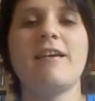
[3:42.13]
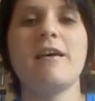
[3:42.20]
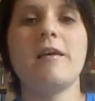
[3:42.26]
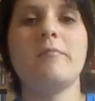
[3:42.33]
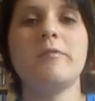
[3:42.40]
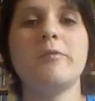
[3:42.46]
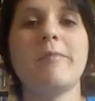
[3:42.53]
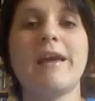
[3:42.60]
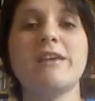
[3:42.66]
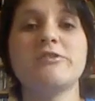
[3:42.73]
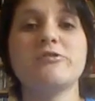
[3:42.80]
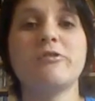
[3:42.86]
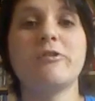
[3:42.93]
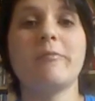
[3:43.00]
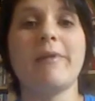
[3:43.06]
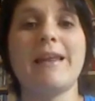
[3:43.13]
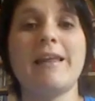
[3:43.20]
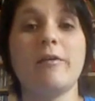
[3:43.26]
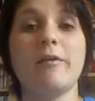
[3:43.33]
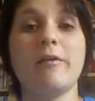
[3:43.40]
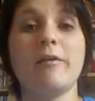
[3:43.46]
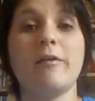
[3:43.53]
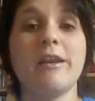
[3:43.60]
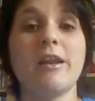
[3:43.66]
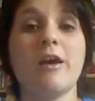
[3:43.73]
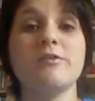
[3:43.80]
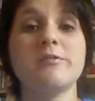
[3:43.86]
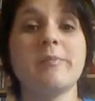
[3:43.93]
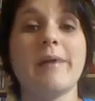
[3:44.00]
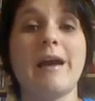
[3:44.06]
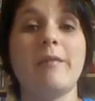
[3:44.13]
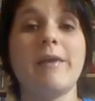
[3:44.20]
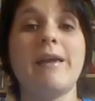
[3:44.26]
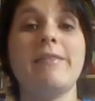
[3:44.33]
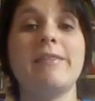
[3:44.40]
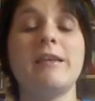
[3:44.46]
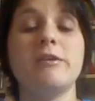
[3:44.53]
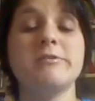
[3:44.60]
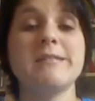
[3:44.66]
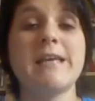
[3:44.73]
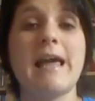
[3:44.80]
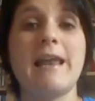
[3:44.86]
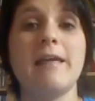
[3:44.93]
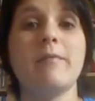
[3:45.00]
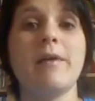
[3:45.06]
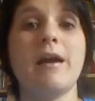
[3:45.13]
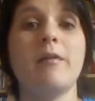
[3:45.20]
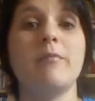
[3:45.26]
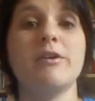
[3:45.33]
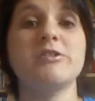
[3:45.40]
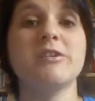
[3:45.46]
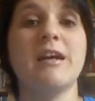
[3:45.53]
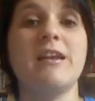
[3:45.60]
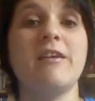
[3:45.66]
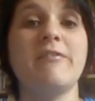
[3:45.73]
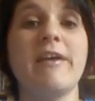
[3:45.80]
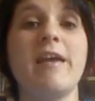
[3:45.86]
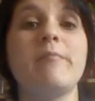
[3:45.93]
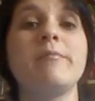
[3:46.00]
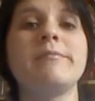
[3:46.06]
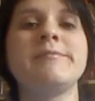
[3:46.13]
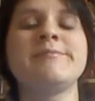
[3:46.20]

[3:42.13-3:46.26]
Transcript: you make sure that my little boy knows about me, and that you tell him how much I love him.